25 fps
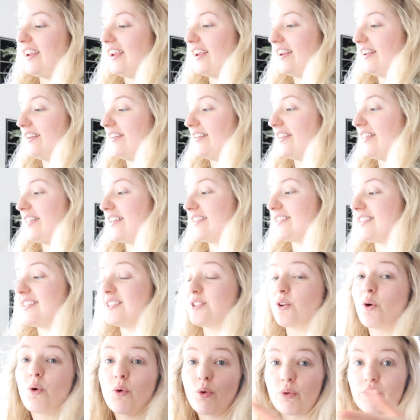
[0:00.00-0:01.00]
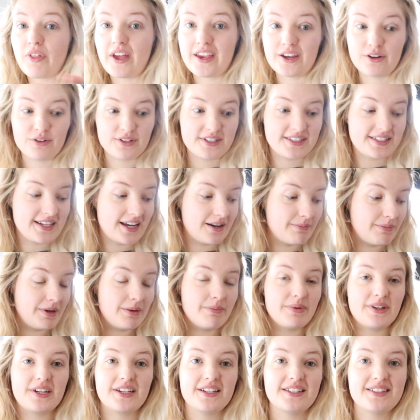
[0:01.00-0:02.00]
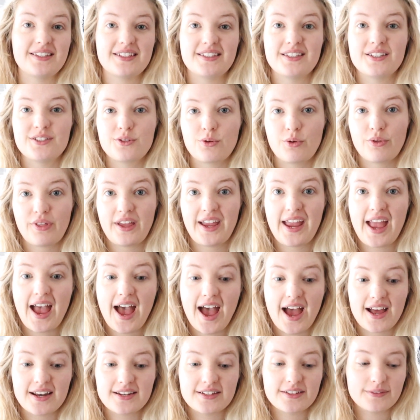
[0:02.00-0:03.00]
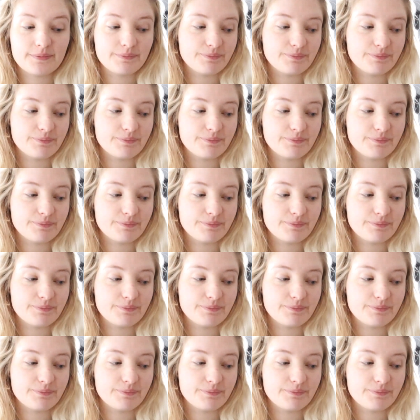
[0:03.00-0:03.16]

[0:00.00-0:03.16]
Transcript: and this is all they could send me because this is all they had.